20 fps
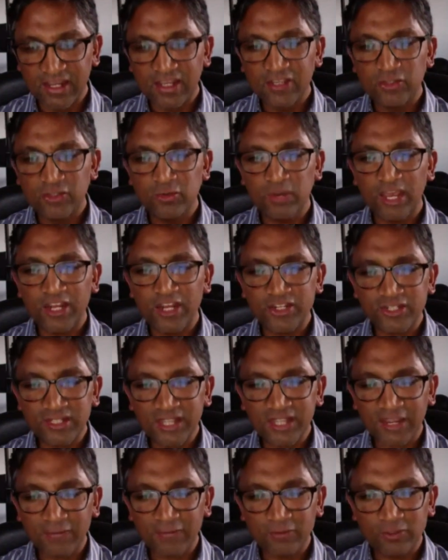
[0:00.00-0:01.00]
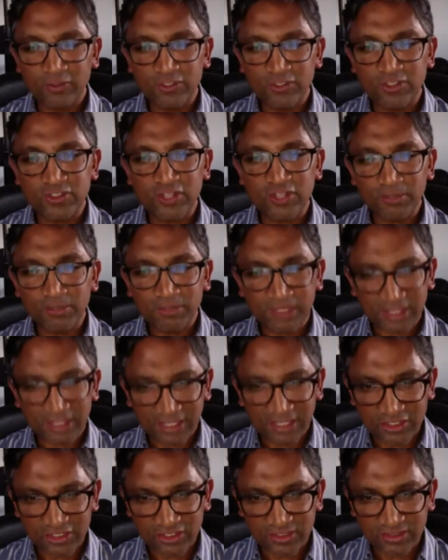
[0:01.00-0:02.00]
you actually have to stop the
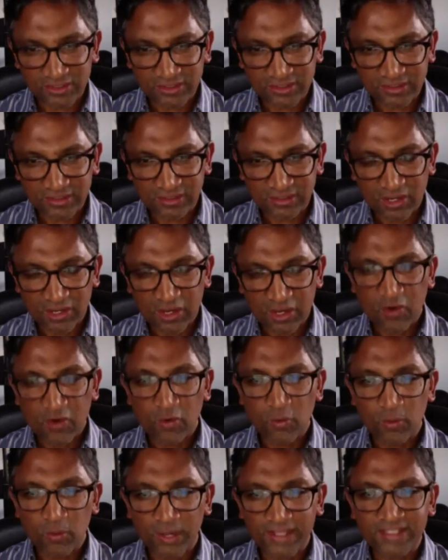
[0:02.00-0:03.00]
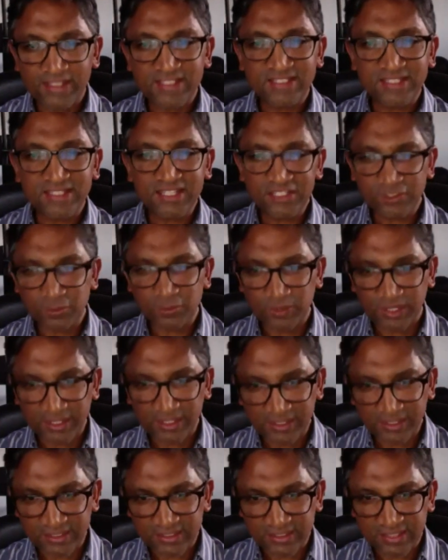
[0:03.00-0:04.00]
agent, wait six
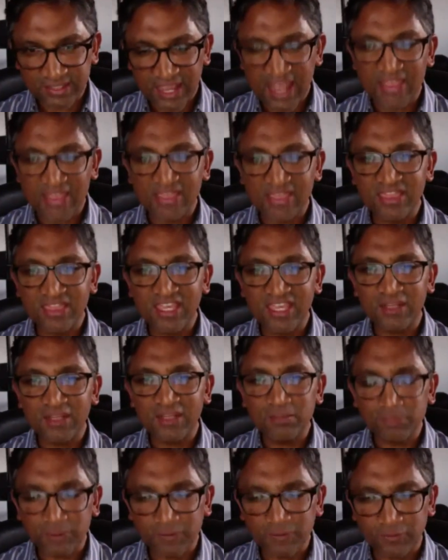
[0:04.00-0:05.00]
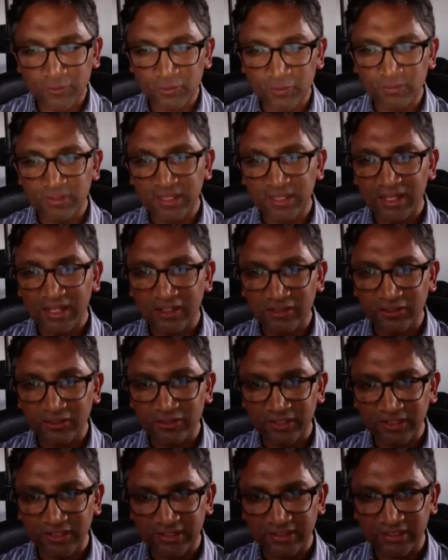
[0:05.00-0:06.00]
weeks and then perform the
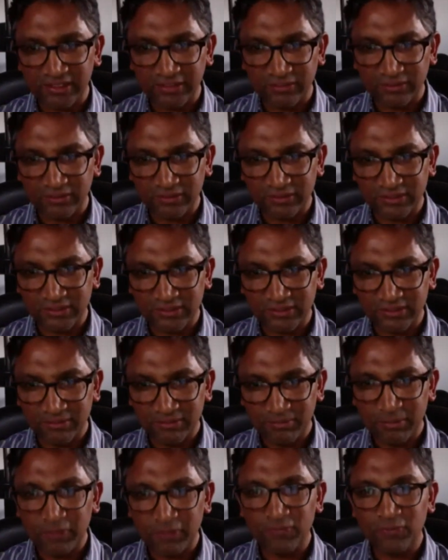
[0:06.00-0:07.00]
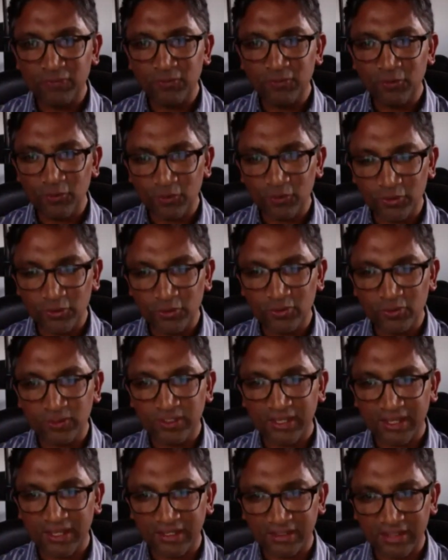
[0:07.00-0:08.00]
aldorenin levels before you
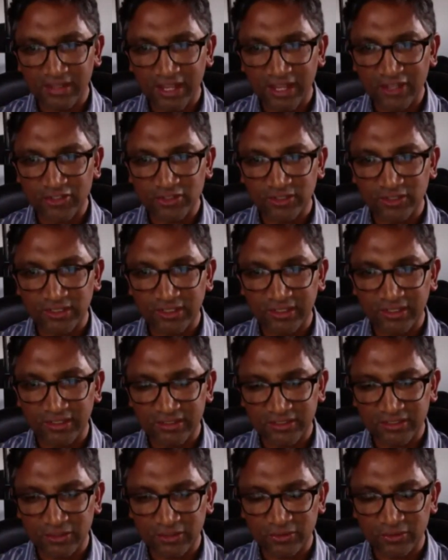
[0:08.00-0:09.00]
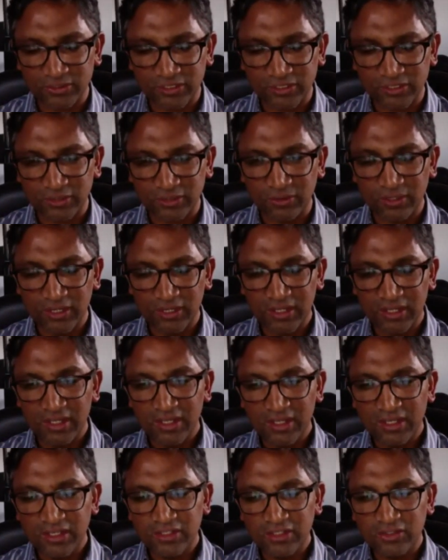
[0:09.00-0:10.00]
can actually, so so
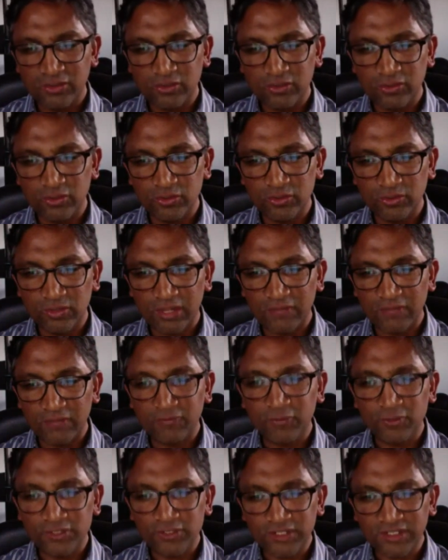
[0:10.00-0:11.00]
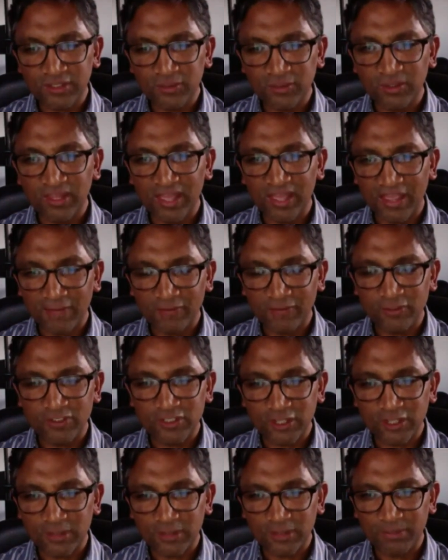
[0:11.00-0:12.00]
you, you unfortunately will have to
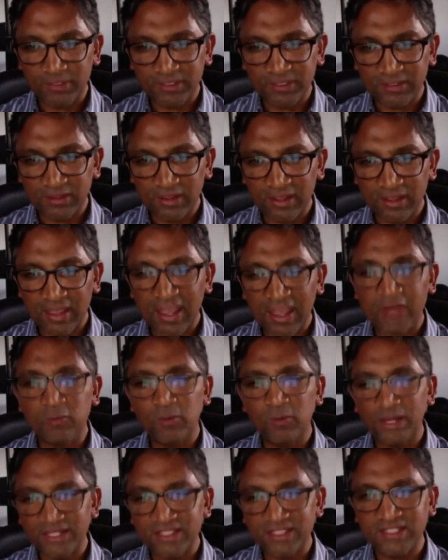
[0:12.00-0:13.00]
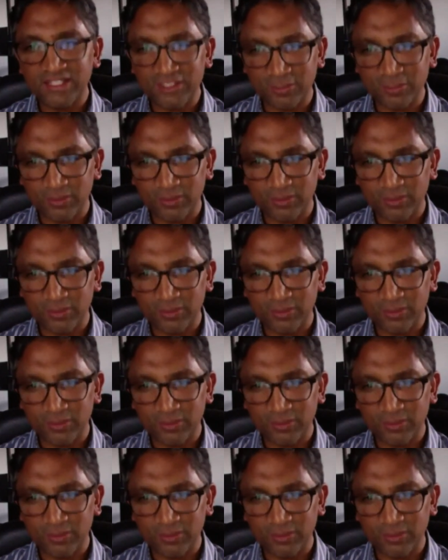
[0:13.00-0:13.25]
stop it and wait six